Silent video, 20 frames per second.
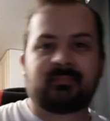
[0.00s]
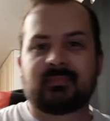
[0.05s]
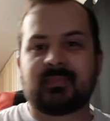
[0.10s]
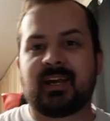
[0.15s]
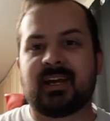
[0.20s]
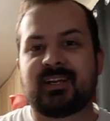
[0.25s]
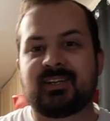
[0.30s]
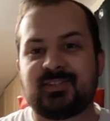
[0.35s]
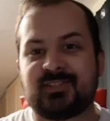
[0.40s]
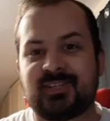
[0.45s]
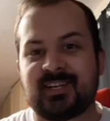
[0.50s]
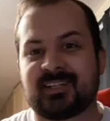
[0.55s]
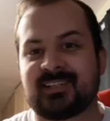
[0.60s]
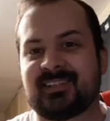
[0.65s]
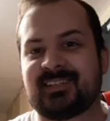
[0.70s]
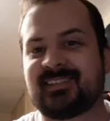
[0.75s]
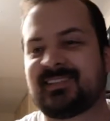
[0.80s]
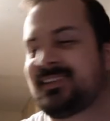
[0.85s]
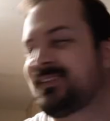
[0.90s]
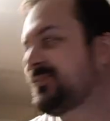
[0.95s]
I had to check
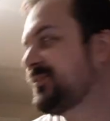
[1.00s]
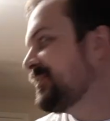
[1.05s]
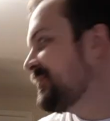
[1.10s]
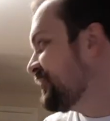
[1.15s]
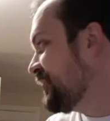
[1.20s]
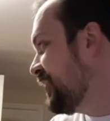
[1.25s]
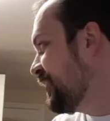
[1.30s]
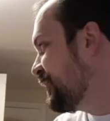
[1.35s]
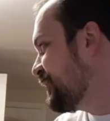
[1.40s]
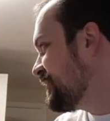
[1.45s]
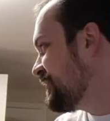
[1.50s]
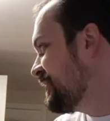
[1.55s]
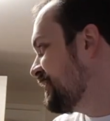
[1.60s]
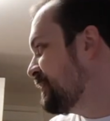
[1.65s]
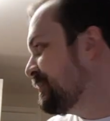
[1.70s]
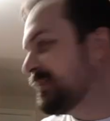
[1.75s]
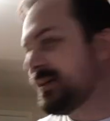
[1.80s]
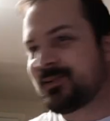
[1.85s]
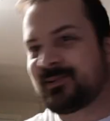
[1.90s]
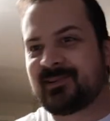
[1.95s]
to see if the dog was on
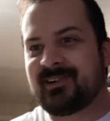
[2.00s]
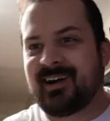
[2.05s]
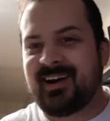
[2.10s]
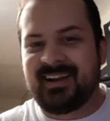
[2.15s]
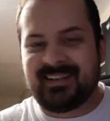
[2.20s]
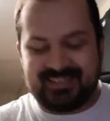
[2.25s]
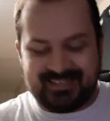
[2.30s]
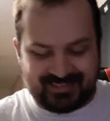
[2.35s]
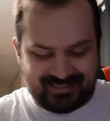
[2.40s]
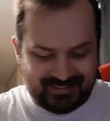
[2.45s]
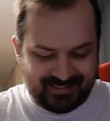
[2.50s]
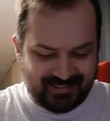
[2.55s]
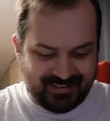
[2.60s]
the bed or not.